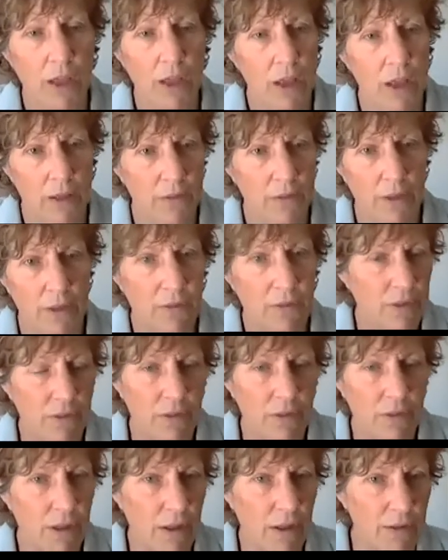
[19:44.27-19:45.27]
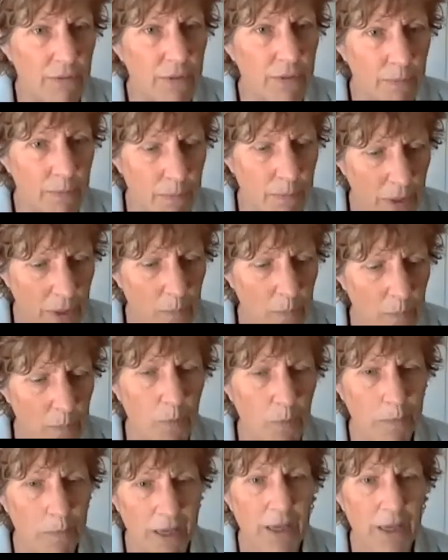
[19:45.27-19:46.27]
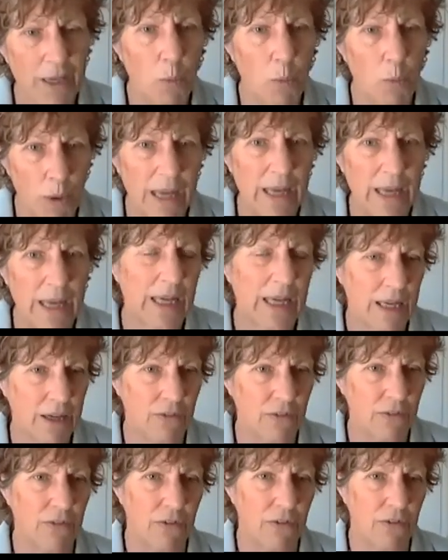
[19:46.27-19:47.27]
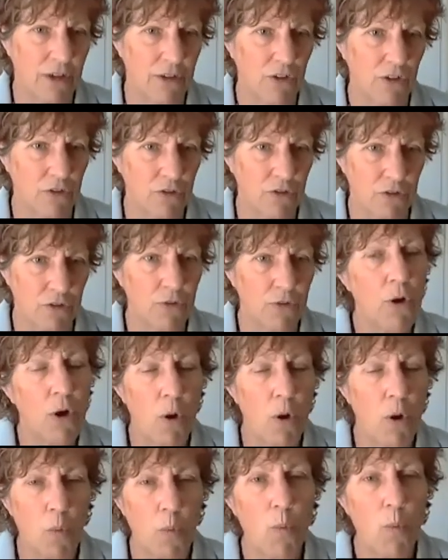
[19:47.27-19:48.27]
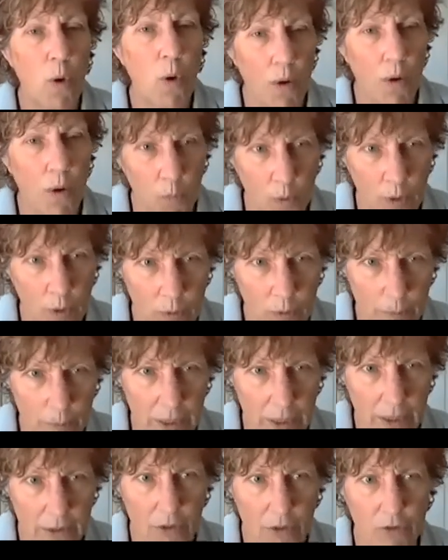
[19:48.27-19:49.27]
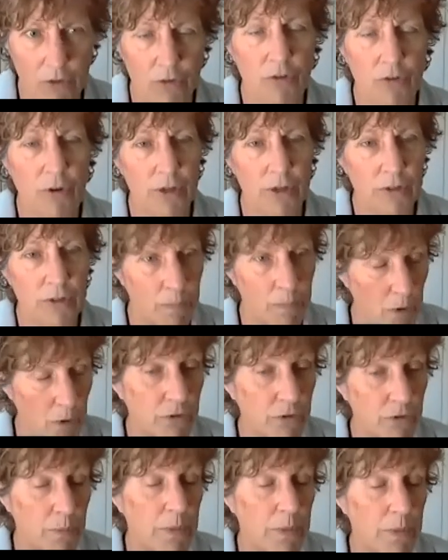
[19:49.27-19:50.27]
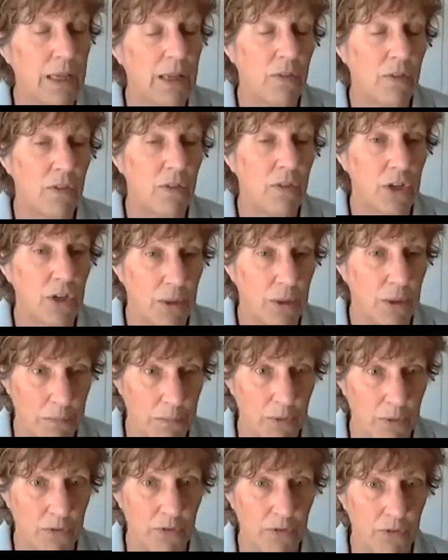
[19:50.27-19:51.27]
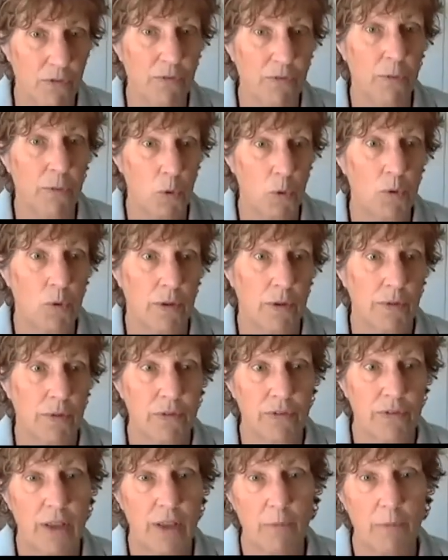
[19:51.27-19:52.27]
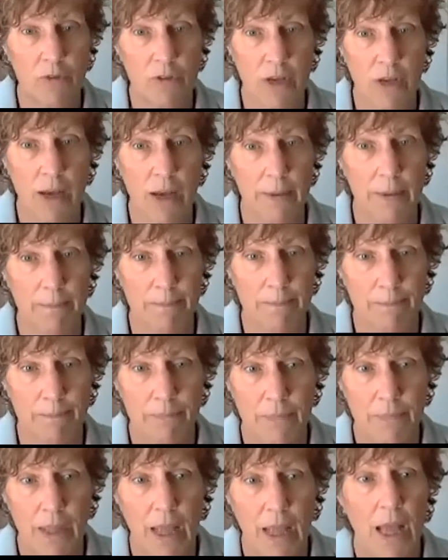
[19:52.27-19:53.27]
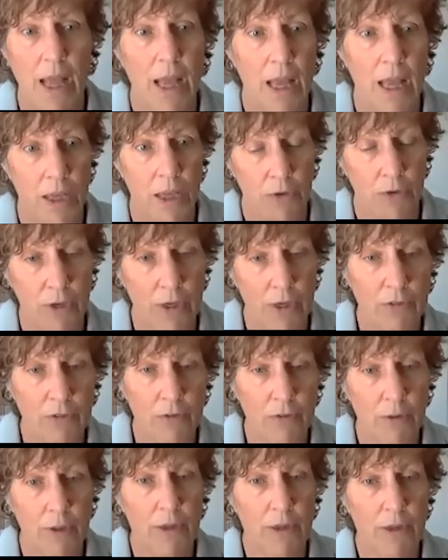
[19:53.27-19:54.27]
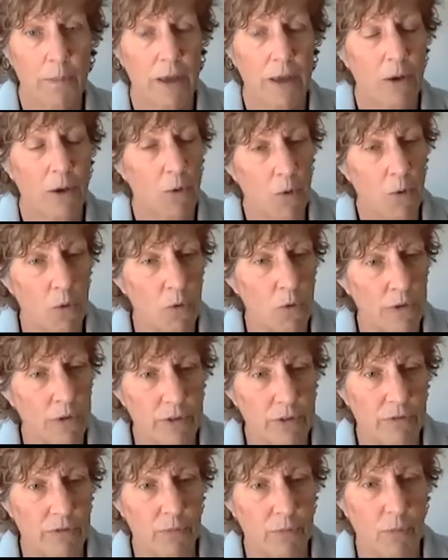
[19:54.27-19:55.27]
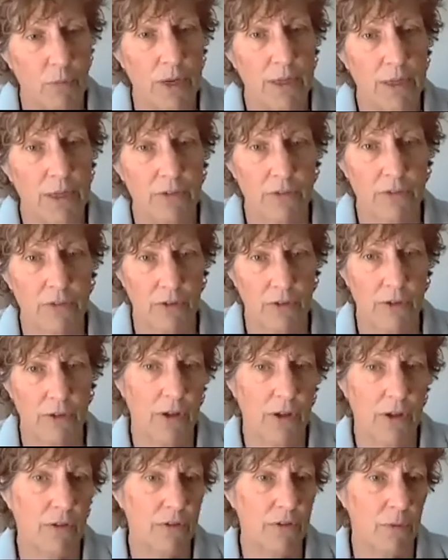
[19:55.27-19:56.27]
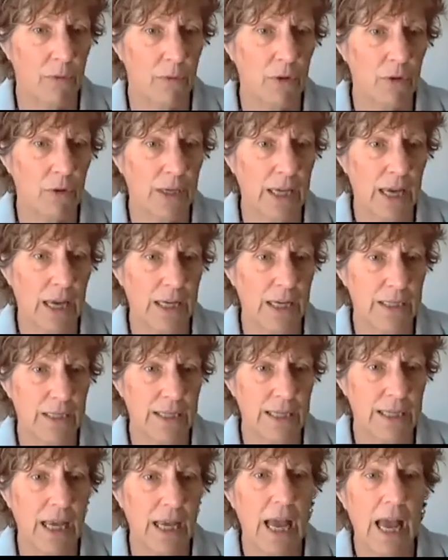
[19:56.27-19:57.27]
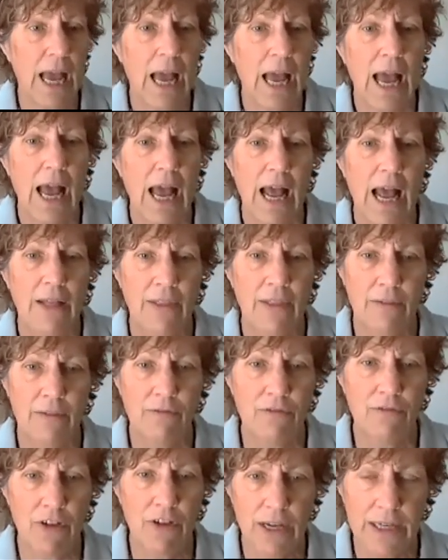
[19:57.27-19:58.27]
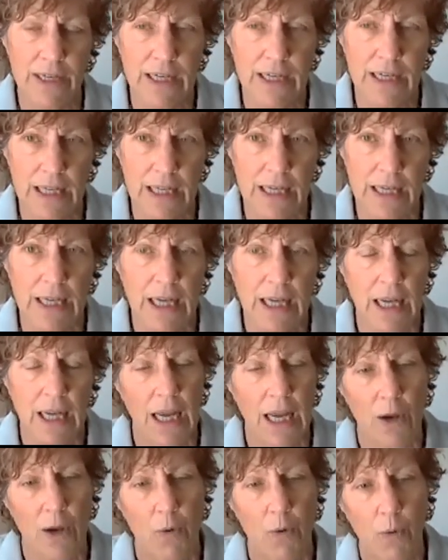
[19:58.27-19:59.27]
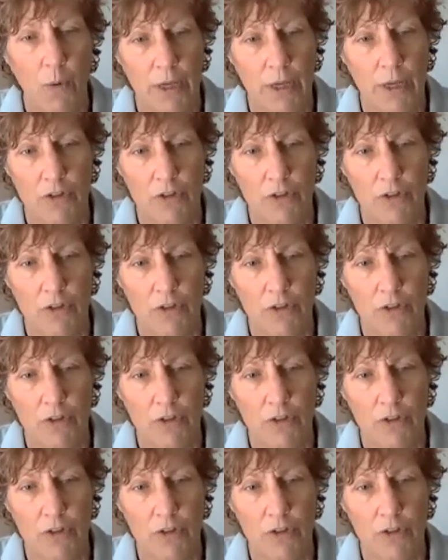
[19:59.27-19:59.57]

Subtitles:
The people being away isn't unusual. What will be unusual is possibly the numbers of them all at the same time. You need to think about all the different ways of communicating, And then finally, which